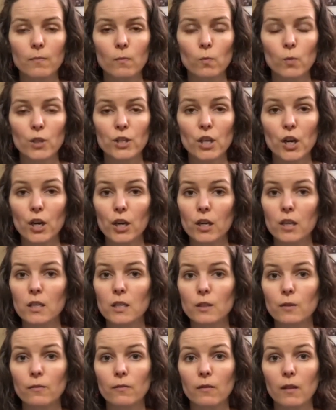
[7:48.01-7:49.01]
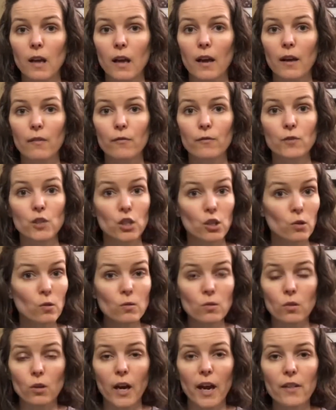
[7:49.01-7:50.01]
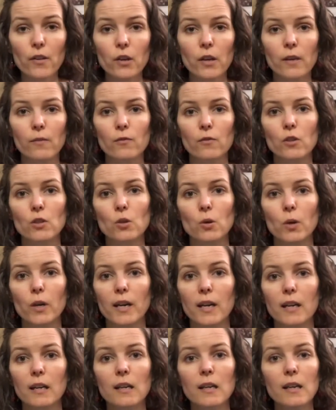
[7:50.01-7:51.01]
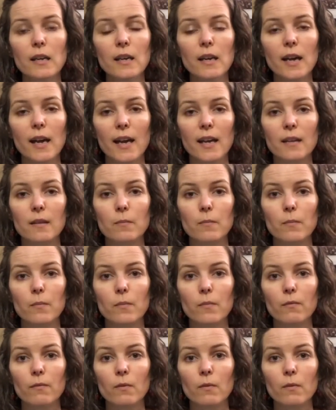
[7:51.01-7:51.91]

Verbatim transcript: returns of shoes or other inventory and